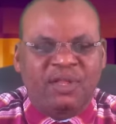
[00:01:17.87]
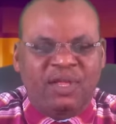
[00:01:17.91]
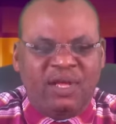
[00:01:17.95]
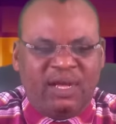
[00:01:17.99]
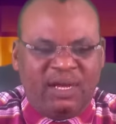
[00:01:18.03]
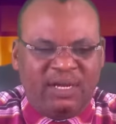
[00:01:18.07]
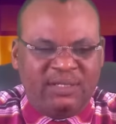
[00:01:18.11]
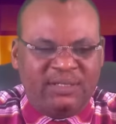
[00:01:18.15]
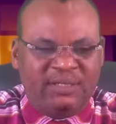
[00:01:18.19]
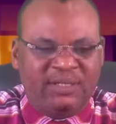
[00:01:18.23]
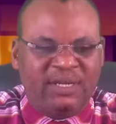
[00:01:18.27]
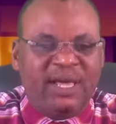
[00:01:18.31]

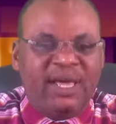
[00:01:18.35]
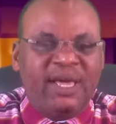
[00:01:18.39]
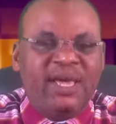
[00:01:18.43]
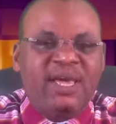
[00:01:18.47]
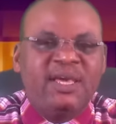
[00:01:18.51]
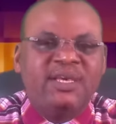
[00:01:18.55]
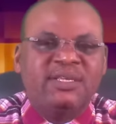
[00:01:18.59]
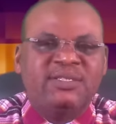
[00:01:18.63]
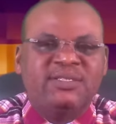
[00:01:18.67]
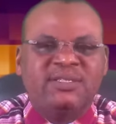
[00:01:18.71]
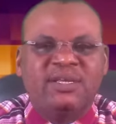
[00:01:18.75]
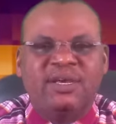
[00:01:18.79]
And there
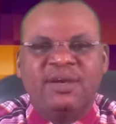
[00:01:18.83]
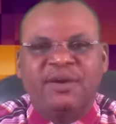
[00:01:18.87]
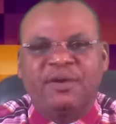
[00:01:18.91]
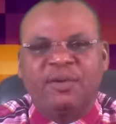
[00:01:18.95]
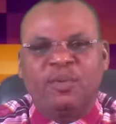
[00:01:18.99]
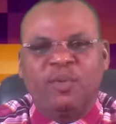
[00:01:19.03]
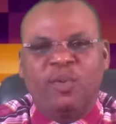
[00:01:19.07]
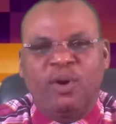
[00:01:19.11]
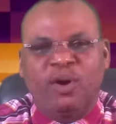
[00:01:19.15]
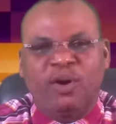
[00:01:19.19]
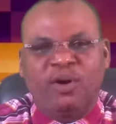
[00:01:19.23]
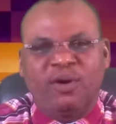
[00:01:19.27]
is a
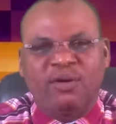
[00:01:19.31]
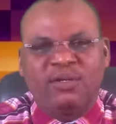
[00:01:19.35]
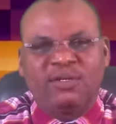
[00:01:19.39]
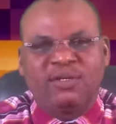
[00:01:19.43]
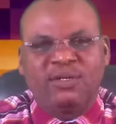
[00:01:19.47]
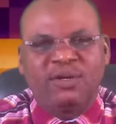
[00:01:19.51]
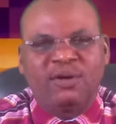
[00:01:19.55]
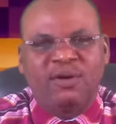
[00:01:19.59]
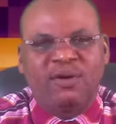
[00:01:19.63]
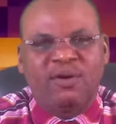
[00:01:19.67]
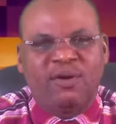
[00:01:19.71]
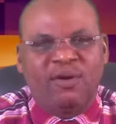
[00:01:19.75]
reward,
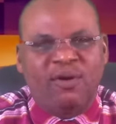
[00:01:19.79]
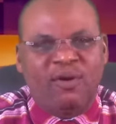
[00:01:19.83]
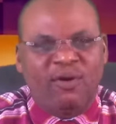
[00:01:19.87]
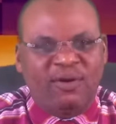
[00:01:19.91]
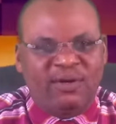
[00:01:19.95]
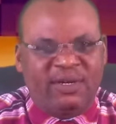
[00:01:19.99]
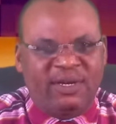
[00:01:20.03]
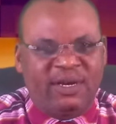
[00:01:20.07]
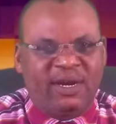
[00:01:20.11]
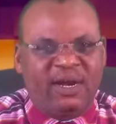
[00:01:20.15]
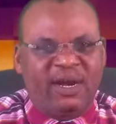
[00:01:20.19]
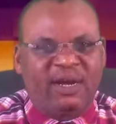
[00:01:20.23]

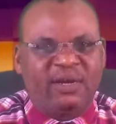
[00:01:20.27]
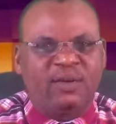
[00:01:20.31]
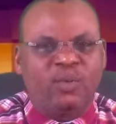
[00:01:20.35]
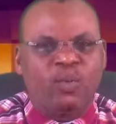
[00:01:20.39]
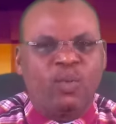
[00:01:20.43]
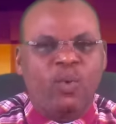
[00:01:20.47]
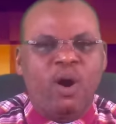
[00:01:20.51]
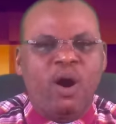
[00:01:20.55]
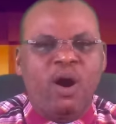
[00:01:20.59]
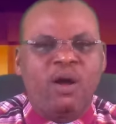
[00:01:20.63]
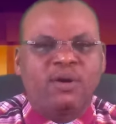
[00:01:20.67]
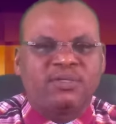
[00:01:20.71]
or there are
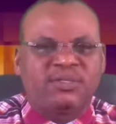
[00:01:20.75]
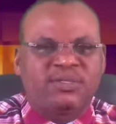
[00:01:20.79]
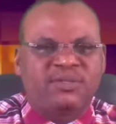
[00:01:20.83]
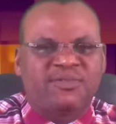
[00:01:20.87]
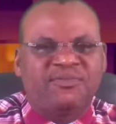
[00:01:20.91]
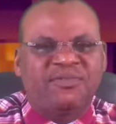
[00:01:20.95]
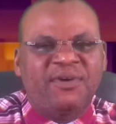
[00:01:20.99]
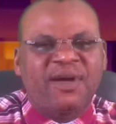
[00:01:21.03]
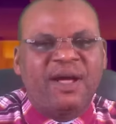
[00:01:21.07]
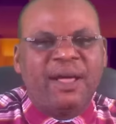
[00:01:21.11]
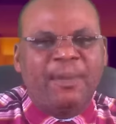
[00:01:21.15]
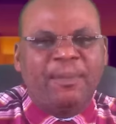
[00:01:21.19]

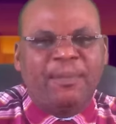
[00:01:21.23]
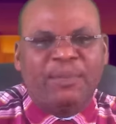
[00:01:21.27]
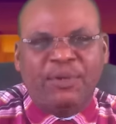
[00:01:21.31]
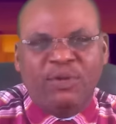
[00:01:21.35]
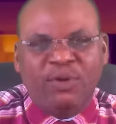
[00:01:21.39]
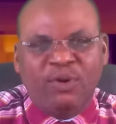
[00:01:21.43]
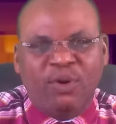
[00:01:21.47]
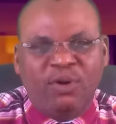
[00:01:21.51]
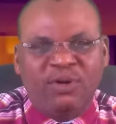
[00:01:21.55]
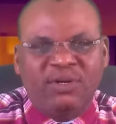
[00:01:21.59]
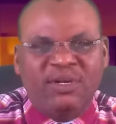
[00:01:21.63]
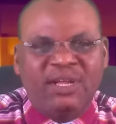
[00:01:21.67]
rewards far
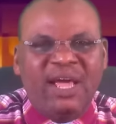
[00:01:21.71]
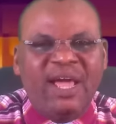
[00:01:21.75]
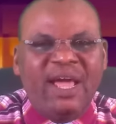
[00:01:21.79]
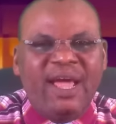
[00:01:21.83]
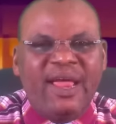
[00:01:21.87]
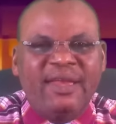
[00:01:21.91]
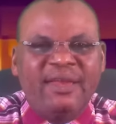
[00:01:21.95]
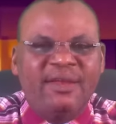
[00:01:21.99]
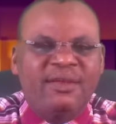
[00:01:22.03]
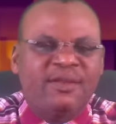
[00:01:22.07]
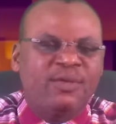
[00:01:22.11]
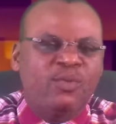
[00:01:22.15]
beyond
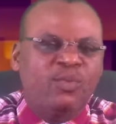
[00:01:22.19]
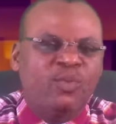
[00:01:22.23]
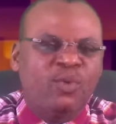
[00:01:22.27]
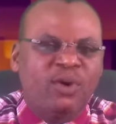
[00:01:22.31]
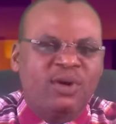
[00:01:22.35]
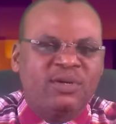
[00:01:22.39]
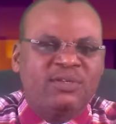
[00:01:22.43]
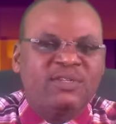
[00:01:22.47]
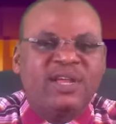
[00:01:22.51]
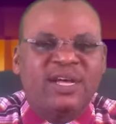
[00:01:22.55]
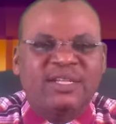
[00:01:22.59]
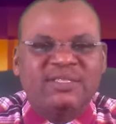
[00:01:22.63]
any
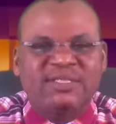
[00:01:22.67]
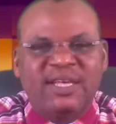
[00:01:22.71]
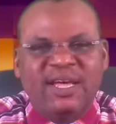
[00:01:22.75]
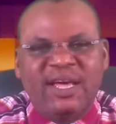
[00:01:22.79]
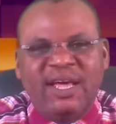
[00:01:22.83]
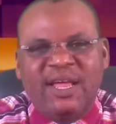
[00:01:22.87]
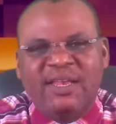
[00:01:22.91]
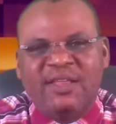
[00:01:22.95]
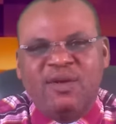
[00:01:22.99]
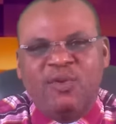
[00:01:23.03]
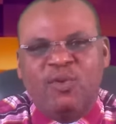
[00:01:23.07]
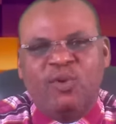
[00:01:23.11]
reward that
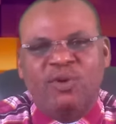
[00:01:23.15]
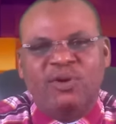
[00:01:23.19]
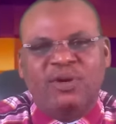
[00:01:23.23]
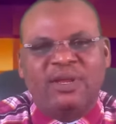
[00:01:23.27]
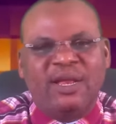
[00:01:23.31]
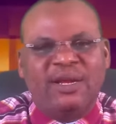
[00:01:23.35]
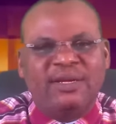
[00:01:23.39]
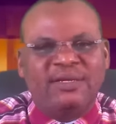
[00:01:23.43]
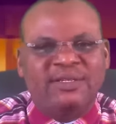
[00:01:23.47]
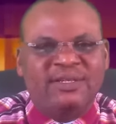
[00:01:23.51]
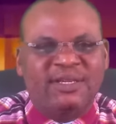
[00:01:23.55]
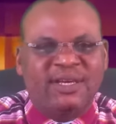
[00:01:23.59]
anyone
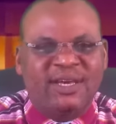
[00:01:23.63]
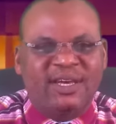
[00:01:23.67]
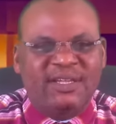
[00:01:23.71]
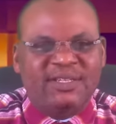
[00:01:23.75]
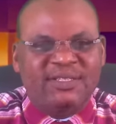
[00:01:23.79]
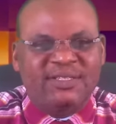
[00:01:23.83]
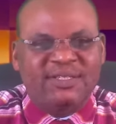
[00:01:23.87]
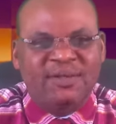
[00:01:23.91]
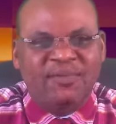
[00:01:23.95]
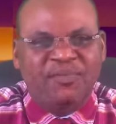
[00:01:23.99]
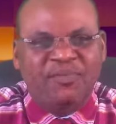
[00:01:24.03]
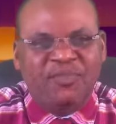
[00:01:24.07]
can
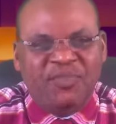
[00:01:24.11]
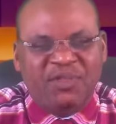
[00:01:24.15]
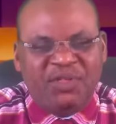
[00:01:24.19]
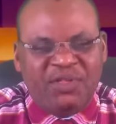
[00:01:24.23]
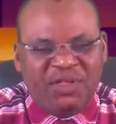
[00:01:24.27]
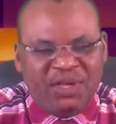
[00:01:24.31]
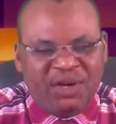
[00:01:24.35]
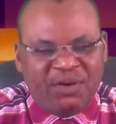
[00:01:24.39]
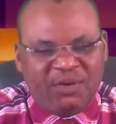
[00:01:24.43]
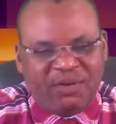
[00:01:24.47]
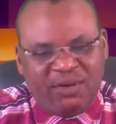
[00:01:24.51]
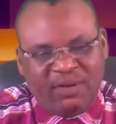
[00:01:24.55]
get
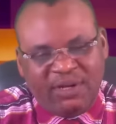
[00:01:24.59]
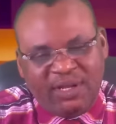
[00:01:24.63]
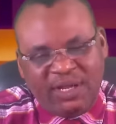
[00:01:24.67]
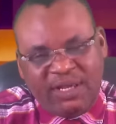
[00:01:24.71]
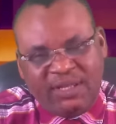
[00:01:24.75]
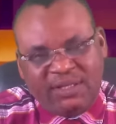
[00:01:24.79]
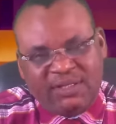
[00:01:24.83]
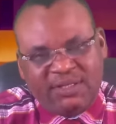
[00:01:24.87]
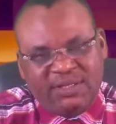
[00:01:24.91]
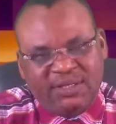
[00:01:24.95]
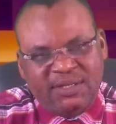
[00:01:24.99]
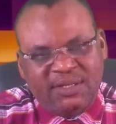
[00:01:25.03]
here on
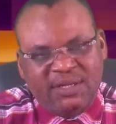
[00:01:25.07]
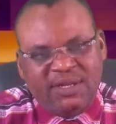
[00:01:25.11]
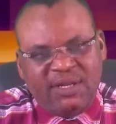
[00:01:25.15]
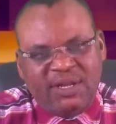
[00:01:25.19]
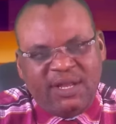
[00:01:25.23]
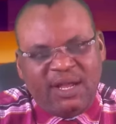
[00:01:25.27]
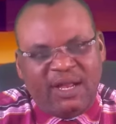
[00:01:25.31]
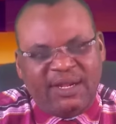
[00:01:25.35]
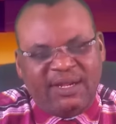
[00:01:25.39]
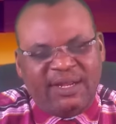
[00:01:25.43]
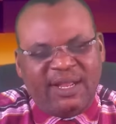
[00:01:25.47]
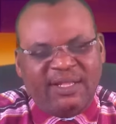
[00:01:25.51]
earth.
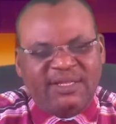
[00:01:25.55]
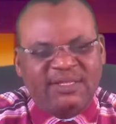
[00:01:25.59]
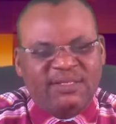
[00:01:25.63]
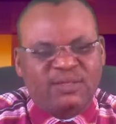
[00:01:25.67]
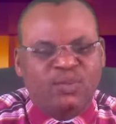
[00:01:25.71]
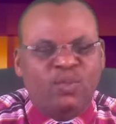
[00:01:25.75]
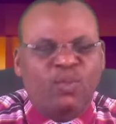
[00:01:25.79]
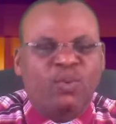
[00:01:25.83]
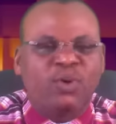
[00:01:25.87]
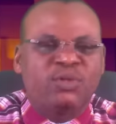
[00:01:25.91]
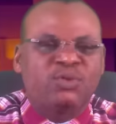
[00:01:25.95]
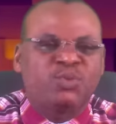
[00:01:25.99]
And that
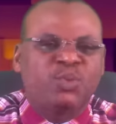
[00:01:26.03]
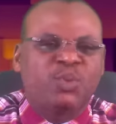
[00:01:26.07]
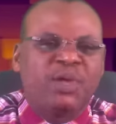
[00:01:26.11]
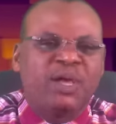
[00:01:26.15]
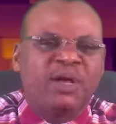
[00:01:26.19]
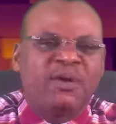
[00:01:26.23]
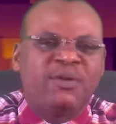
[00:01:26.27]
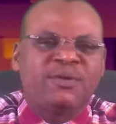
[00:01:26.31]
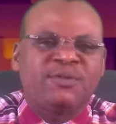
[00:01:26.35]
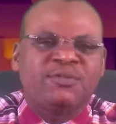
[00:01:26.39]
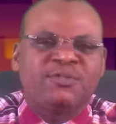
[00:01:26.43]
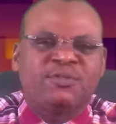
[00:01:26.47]
is what we
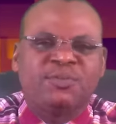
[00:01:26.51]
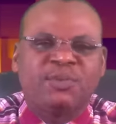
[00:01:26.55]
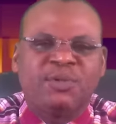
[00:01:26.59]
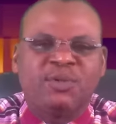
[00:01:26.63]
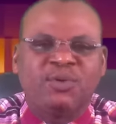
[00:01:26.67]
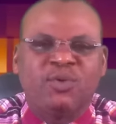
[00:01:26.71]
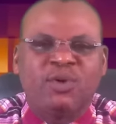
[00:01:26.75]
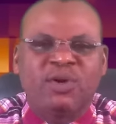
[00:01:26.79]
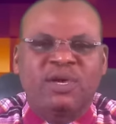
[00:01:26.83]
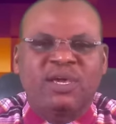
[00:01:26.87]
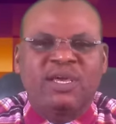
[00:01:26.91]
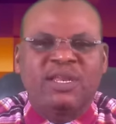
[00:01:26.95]
are going to
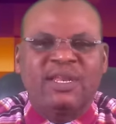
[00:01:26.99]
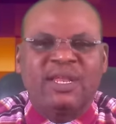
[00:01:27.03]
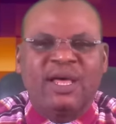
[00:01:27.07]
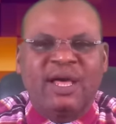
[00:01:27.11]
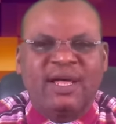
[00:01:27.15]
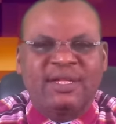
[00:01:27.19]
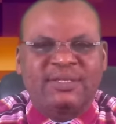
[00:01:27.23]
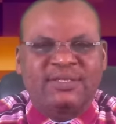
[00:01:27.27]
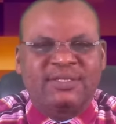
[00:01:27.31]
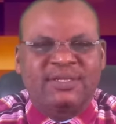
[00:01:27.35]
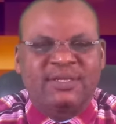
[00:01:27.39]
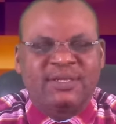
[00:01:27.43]
be looking
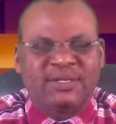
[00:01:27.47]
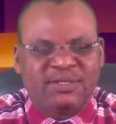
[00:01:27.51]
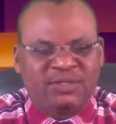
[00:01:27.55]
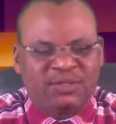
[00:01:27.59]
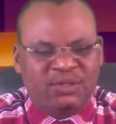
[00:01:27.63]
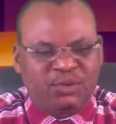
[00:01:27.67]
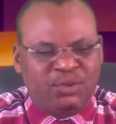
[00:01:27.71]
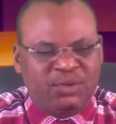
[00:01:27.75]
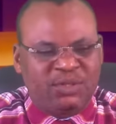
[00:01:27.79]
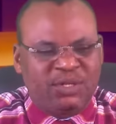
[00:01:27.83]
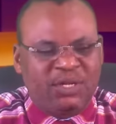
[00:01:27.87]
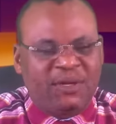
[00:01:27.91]
at
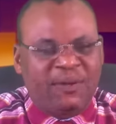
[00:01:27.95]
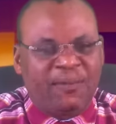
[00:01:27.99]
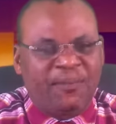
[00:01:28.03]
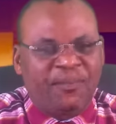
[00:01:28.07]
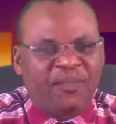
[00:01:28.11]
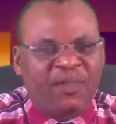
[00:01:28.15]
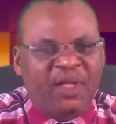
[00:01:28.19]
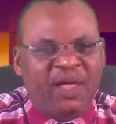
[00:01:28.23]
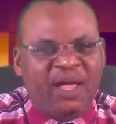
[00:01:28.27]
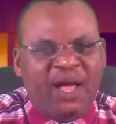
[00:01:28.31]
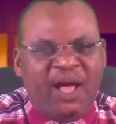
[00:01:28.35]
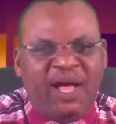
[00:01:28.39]
today.
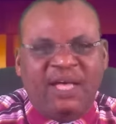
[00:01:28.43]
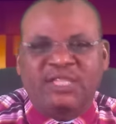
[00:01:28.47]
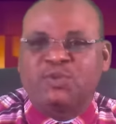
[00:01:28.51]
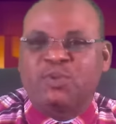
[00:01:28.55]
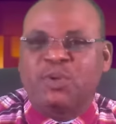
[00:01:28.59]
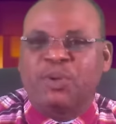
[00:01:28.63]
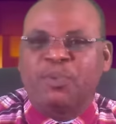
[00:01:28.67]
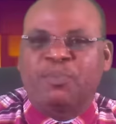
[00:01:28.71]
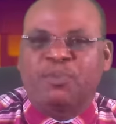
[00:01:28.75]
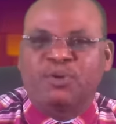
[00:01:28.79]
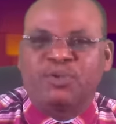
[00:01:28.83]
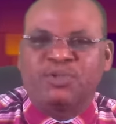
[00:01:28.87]
As
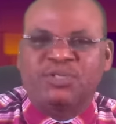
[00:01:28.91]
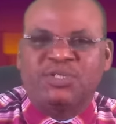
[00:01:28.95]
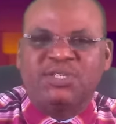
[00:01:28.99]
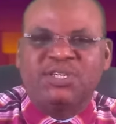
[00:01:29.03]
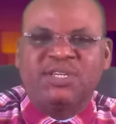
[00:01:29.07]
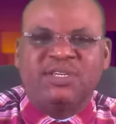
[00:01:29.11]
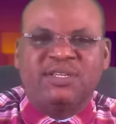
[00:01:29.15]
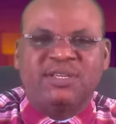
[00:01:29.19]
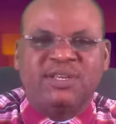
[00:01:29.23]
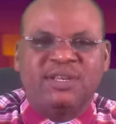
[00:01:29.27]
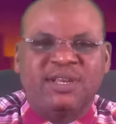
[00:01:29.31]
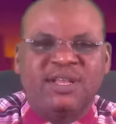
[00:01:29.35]
we
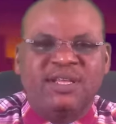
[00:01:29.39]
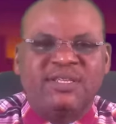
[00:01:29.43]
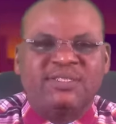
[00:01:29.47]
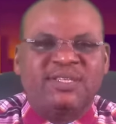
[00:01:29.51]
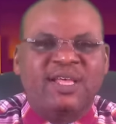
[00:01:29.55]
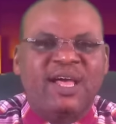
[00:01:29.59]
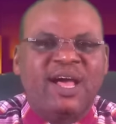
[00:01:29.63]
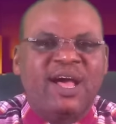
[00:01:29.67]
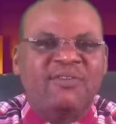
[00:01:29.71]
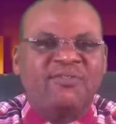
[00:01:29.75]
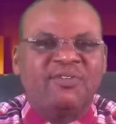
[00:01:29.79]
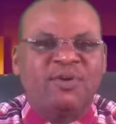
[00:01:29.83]
proceed,
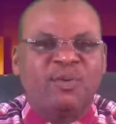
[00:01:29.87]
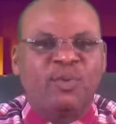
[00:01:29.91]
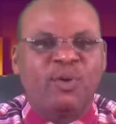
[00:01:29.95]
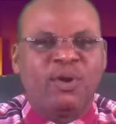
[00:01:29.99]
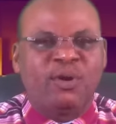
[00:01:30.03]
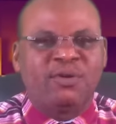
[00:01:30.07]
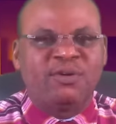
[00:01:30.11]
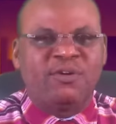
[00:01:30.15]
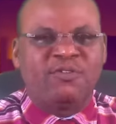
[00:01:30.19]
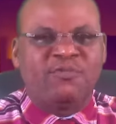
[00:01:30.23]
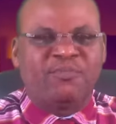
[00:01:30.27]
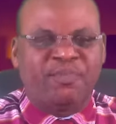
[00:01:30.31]
let's have a
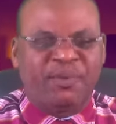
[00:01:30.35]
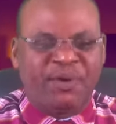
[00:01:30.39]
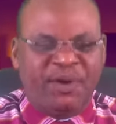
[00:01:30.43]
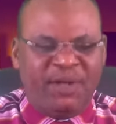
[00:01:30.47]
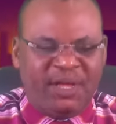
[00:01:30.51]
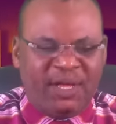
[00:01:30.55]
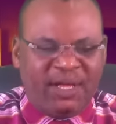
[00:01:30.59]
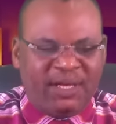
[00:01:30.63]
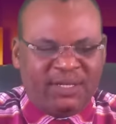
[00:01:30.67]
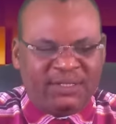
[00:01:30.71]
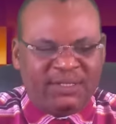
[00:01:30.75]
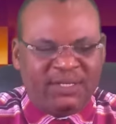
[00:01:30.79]
word of
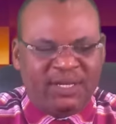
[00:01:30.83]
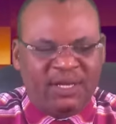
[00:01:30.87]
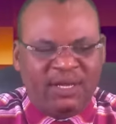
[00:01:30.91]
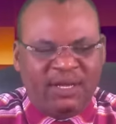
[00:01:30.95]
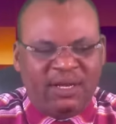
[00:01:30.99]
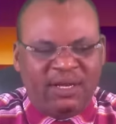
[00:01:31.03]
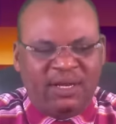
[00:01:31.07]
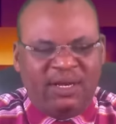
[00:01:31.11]
prayers.